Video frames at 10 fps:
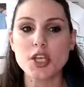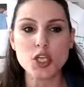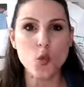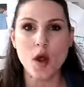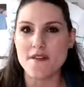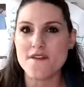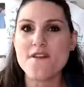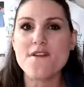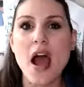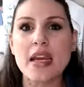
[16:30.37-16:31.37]
You want to
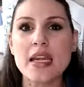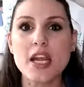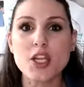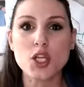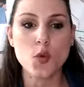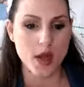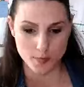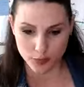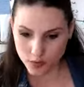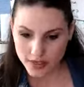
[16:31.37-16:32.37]
find it. You want to
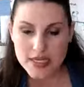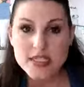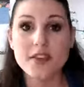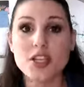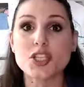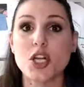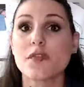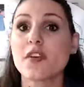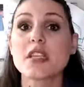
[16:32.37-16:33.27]
bring it to the surface,